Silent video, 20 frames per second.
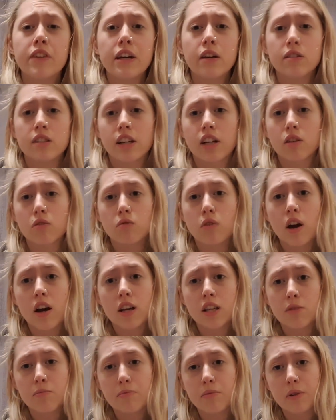It was like a
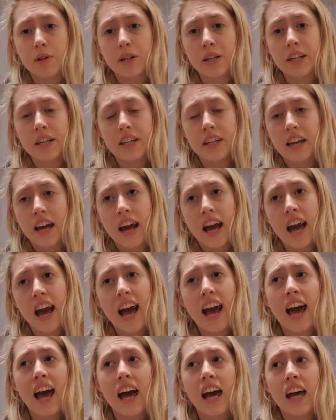raspberry
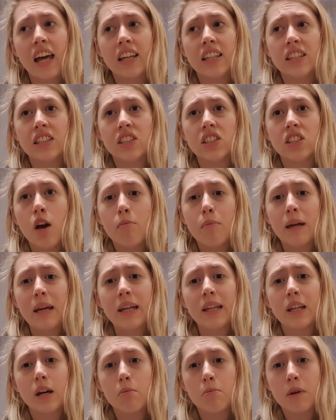and
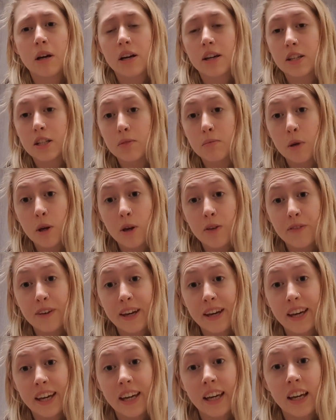peanut butter
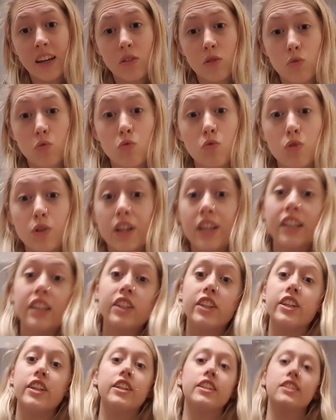smoothie. It was really
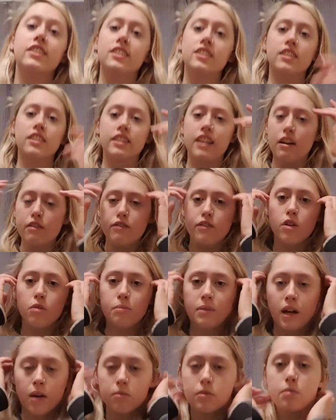good, and that filled me
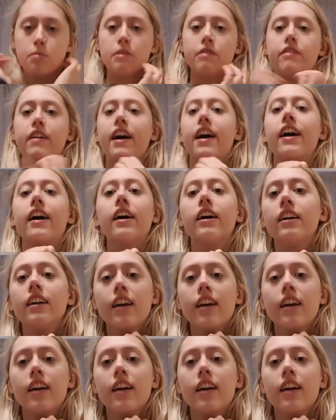up, to be fair.